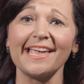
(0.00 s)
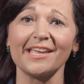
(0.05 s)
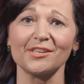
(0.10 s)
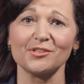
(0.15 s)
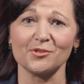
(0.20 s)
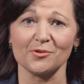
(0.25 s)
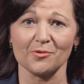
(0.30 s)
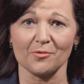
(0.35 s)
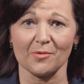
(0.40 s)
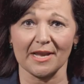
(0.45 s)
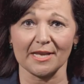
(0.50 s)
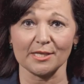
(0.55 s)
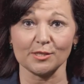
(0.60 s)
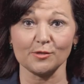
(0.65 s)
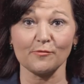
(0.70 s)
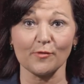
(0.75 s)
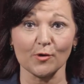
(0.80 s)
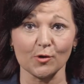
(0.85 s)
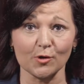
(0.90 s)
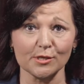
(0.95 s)
and
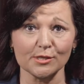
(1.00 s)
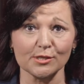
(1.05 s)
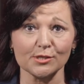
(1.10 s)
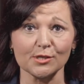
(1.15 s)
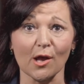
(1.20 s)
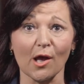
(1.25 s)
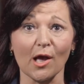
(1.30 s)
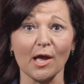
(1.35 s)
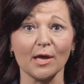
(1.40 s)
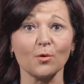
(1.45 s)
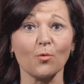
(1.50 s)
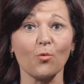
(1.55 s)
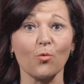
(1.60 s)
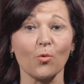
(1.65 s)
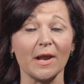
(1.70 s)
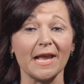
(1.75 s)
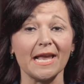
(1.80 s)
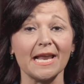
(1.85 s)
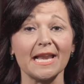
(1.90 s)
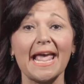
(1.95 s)
Therese focused on
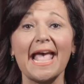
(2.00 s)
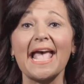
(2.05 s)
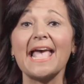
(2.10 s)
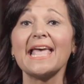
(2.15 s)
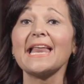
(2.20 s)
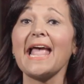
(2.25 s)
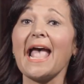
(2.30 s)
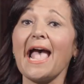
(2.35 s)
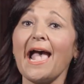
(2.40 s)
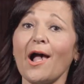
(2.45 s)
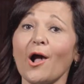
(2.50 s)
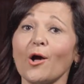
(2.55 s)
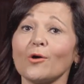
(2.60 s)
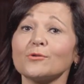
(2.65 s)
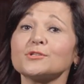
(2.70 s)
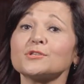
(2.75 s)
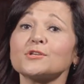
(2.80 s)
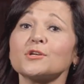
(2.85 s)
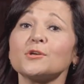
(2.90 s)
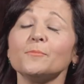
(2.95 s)
when and how
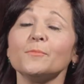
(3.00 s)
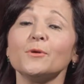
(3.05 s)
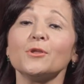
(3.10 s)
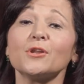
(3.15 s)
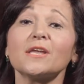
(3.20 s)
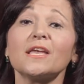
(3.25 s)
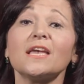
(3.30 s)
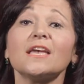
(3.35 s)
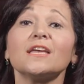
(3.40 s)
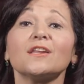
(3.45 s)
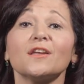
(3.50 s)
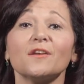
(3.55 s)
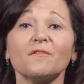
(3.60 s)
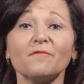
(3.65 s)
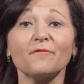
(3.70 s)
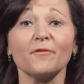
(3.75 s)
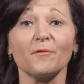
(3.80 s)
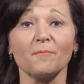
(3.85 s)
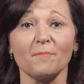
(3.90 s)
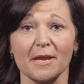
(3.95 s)
to communicate
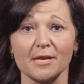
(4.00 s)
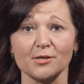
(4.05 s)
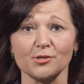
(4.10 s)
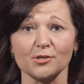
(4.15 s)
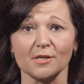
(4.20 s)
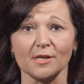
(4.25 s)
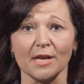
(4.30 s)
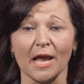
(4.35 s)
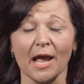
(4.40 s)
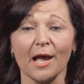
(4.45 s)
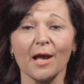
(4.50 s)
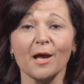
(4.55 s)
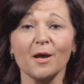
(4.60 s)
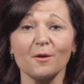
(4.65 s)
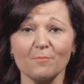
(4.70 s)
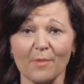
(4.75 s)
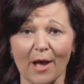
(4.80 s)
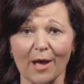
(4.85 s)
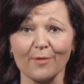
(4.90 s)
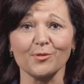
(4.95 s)
information
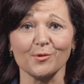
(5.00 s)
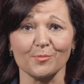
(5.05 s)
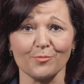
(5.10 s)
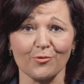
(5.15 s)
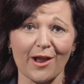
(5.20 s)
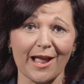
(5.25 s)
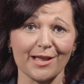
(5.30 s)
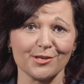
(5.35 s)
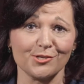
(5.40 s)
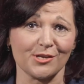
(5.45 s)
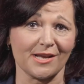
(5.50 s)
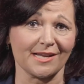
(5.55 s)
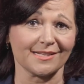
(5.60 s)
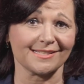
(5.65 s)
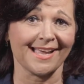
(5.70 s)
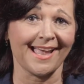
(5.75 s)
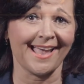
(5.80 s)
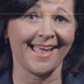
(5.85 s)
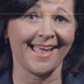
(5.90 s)
about the project.